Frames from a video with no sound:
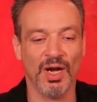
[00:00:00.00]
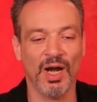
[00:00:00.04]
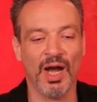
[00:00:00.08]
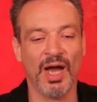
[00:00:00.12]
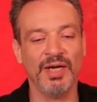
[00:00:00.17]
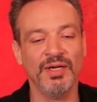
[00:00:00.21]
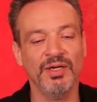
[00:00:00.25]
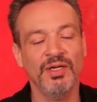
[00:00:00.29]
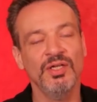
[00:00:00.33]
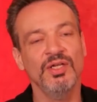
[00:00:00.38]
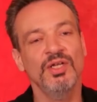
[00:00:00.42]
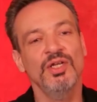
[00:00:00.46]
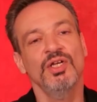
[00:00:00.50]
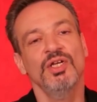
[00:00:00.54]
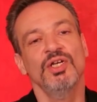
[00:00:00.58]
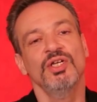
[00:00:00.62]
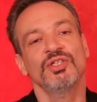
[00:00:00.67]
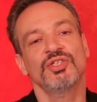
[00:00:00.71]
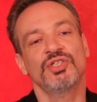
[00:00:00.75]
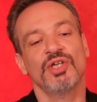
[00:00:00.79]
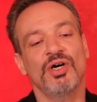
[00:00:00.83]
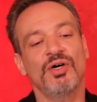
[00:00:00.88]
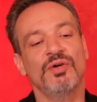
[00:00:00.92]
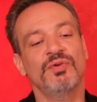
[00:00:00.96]
All right.
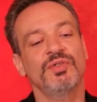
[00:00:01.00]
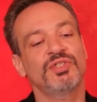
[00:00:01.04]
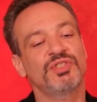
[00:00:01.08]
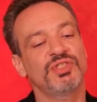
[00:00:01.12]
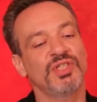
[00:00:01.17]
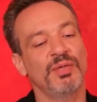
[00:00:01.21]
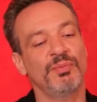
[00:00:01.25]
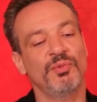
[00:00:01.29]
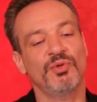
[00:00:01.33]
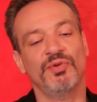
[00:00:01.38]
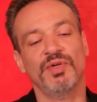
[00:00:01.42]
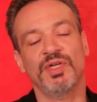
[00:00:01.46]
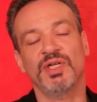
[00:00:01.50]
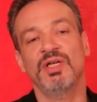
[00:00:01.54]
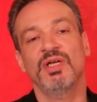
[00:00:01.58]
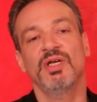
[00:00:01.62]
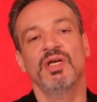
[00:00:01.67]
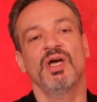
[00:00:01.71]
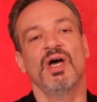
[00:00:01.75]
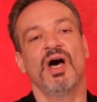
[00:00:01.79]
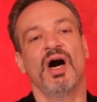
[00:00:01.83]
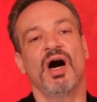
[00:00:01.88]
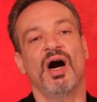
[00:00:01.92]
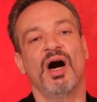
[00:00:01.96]
So in summary,
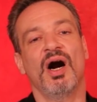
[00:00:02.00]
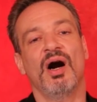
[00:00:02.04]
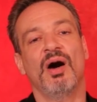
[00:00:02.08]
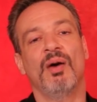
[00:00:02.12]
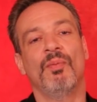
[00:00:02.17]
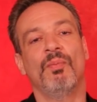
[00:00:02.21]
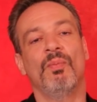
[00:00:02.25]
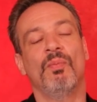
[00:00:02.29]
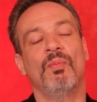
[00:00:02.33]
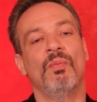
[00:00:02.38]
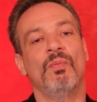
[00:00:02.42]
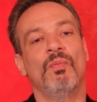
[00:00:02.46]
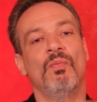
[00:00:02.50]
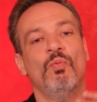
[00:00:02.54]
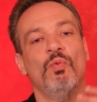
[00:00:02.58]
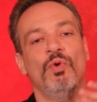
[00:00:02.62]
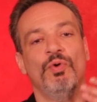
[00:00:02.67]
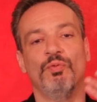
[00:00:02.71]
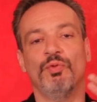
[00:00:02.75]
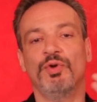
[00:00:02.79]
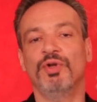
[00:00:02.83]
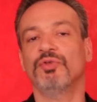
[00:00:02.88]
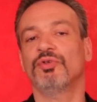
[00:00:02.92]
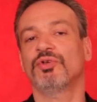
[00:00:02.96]
um,
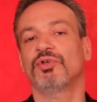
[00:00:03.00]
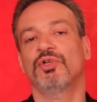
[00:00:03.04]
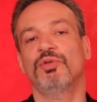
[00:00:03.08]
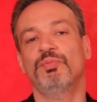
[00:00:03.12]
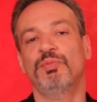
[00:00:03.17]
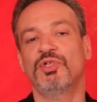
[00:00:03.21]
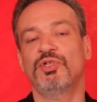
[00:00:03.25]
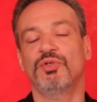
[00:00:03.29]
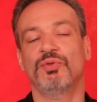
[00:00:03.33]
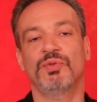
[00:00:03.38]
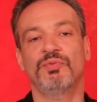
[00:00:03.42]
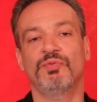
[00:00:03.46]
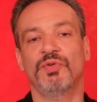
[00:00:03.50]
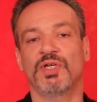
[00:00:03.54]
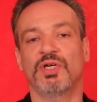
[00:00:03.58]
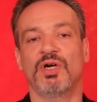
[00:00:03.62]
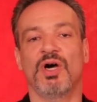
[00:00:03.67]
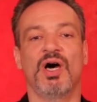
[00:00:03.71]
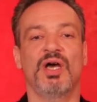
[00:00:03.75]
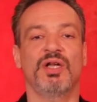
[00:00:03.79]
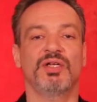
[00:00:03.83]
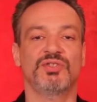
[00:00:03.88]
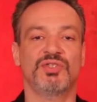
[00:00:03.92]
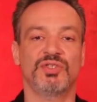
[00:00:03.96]
we're really going to be doing
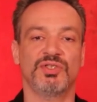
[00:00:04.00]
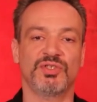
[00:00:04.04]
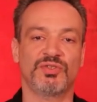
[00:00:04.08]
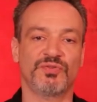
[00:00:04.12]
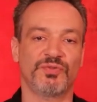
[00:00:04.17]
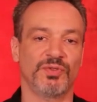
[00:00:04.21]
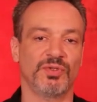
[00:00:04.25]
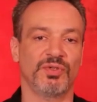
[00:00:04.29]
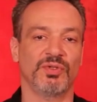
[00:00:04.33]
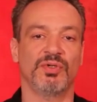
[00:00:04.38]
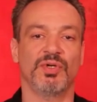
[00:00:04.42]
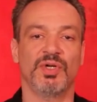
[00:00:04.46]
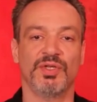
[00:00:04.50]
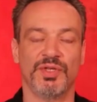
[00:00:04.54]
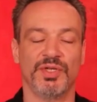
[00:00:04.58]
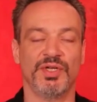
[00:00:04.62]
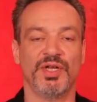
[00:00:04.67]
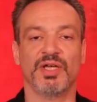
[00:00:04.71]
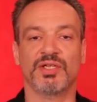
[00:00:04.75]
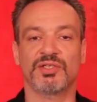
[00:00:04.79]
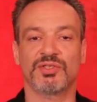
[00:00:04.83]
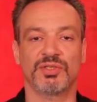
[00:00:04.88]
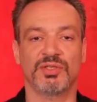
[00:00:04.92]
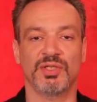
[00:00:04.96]
reconnaissance for the
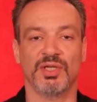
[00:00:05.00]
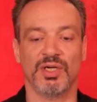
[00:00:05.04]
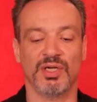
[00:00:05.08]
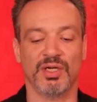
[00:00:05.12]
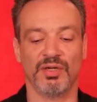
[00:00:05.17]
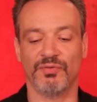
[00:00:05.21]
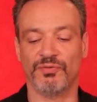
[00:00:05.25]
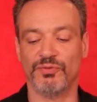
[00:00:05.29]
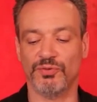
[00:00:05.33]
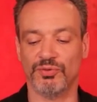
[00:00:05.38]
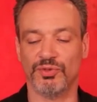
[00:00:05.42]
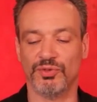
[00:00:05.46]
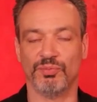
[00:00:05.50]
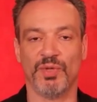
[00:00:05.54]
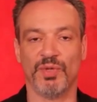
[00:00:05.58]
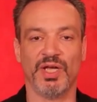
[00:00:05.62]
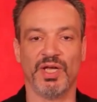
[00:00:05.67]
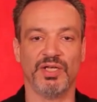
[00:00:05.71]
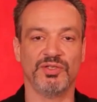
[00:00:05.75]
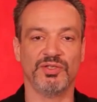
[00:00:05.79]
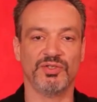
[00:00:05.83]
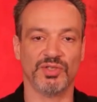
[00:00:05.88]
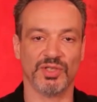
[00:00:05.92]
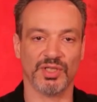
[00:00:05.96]
next uh, few
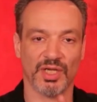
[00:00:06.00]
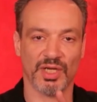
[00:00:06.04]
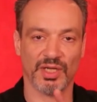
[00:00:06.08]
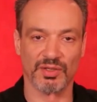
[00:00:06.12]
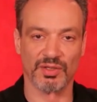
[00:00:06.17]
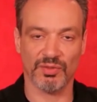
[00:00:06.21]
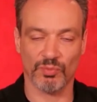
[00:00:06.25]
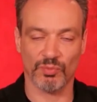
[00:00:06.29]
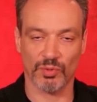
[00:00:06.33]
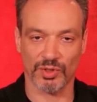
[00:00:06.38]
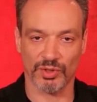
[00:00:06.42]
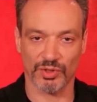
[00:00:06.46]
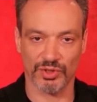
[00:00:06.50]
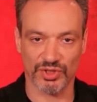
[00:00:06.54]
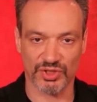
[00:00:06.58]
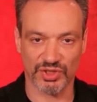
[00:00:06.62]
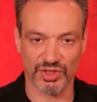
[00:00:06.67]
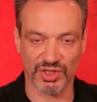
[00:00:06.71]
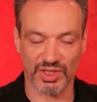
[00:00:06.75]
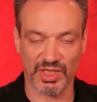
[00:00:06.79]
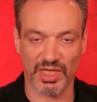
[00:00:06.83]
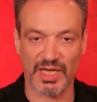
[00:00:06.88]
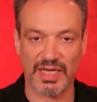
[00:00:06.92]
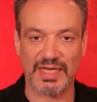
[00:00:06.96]
domains. Again, we're going to
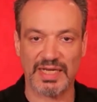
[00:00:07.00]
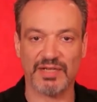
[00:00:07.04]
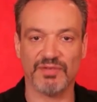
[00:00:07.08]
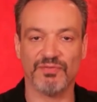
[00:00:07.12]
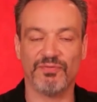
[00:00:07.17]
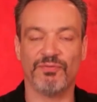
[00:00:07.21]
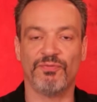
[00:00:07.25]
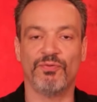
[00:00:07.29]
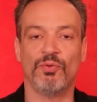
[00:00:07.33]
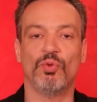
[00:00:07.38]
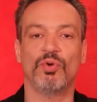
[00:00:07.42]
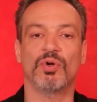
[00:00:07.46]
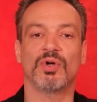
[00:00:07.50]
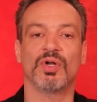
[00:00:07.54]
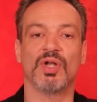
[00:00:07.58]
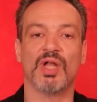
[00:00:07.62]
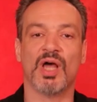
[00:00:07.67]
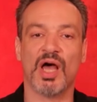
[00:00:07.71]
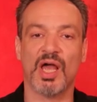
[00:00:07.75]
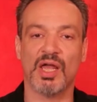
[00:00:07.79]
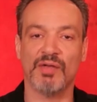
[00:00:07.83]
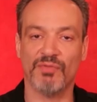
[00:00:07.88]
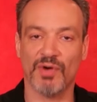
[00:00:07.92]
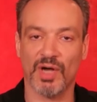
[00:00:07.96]
scan for
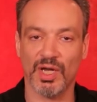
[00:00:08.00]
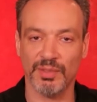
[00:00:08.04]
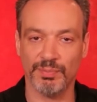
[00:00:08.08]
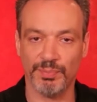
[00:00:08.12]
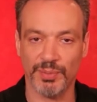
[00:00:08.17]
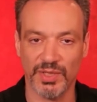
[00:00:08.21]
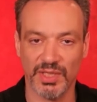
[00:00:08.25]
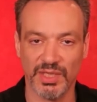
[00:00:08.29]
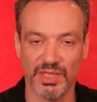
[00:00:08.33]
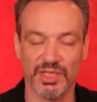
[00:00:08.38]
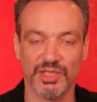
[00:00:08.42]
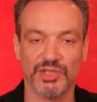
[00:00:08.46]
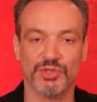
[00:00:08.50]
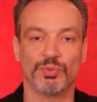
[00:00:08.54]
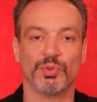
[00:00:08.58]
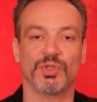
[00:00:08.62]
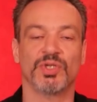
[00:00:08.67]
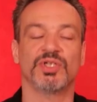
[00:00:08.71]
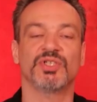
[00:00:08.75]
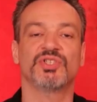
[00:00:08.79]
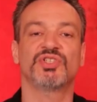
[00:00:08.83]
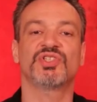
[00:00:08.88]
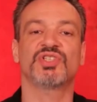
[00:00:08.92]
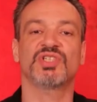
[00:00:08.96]
live IPs.
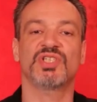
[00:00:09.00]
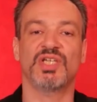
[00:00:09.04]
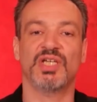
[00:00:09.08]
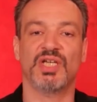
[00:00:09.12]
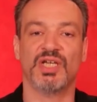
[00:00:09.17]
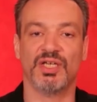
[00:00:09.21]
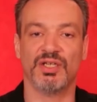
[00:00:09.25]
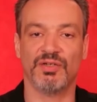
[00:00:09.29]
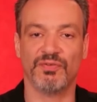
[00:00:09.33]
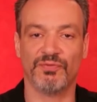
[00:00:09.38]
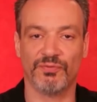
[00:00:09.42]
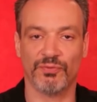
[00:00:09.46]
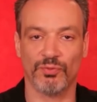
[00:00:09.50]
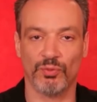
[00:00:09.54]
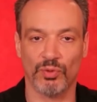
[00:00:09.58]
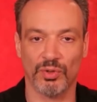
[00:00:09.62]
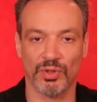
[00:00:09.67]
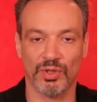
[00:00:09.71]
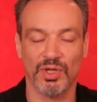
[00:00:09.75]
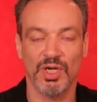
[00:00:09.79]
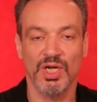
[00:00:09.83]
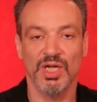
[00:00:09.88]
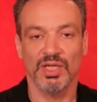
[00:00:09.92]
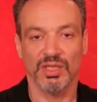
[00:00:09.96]
We're going to scan
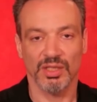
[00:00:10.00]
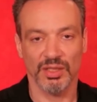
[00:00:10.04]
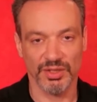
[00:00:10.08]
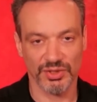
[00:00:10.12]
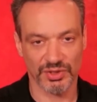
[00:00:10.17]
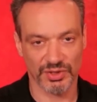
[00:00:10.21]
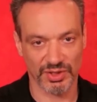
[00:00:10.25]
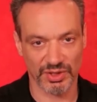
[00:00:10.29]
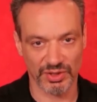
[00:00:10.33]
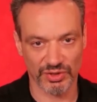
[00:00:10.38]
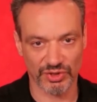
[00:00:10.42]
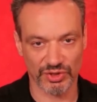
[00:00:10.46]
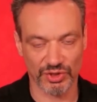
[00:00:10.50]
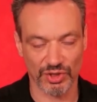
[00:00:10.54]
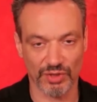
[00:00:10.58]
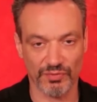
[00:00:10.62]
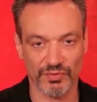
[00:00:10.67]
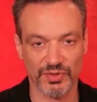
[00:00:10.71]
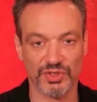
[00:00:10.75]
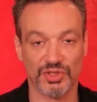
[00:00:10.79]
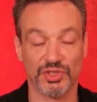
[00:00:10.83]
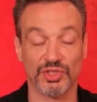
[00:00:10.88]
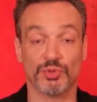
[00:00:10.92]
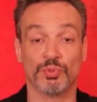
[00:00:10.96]
for listening
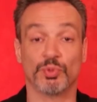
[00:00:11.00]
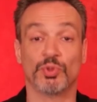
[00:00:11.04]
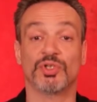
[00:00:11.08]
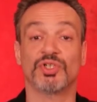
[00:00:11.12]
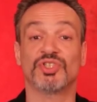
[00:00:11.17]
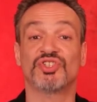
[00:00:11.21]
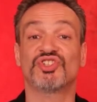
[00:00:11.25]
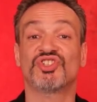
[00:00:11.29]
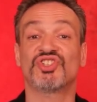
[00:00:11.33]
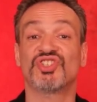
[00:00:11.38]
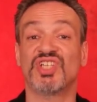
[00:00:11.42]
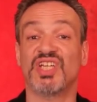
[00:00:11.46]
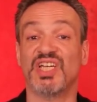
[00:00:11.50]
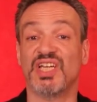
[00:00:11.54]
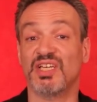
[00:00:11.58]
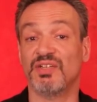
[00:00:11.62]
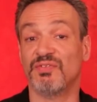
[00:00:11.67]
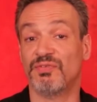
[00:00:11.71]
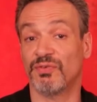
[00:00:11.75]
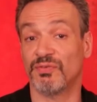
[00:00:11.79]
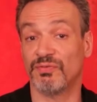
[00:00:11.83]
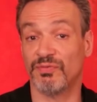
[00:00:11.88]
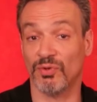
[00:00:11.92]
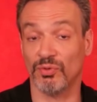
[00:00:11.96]
services. We're going to
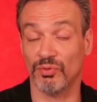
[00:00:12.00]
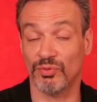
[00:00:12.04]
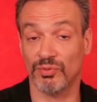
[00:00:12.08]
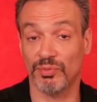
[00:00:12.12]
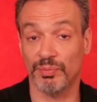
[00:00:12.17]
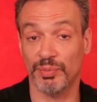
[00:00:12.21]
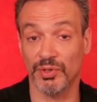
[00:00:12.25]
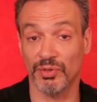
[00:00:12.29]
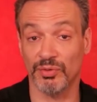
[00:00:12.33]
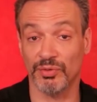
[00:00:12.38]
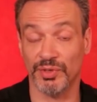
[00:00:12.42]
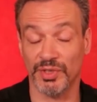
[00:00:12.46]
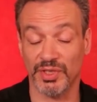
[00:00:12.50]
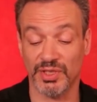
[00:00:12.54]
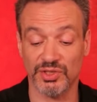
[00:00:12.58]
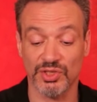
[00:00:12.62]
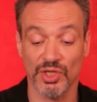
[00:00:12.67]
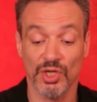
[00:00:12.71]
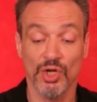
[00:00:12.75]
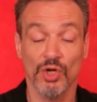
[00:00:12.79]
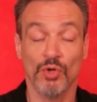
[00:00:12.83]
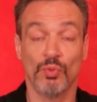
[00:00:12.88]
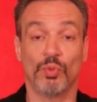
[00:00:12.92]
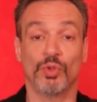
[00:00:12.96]
scan for
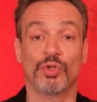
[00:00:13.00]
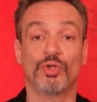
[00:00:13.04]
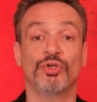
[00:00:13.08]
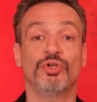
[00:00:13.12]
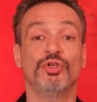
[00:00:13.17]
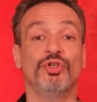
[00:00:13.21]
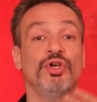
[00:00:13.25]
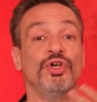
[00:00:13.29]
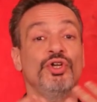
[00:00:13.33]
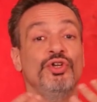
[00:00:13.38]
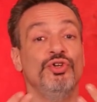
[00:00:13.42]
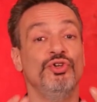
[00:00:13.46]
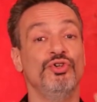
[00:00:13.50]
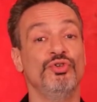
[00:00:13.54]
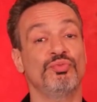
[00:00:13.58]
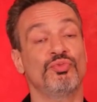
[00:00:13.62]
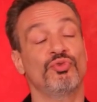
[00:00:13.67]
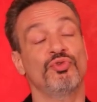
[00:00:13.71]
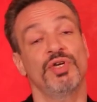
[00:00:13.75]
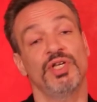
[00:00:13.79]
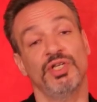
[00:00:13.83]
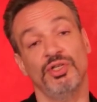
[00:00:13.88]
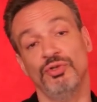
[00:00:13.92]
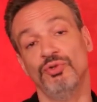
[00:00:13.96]
vulnerabilities. We're going to
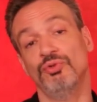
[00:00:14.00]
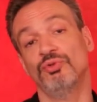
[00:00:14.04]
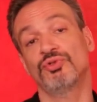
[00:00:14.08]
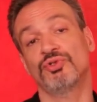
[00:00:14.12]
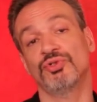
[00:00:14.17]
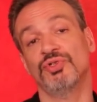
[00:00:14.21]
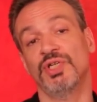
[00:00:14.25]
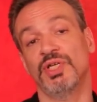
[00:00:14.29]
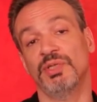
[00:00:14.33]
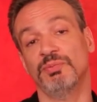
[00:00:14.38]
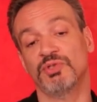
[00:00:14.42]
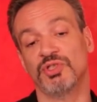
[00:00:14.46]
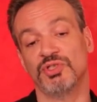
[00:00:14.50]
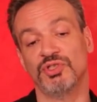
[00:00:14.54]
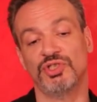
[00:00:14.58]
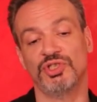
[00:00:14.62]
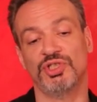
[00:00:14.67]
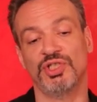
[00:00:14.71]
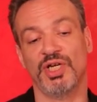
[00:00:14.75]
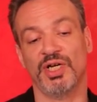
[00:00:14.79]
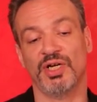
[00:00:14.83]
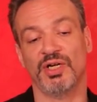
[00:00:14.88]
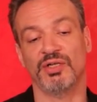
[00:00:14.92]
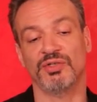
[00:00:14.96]
enumerate usernames and
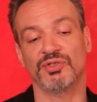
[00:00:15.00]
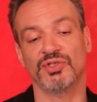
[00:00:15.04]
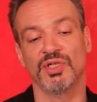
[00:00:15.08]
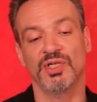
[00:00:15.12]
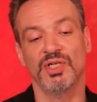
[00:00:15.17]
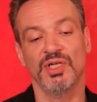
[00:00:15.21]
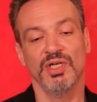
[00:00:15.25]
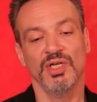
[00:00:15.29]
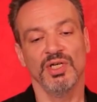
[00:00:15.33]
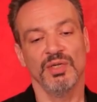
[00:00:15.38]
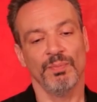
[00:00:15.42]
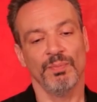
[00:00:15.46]
shares.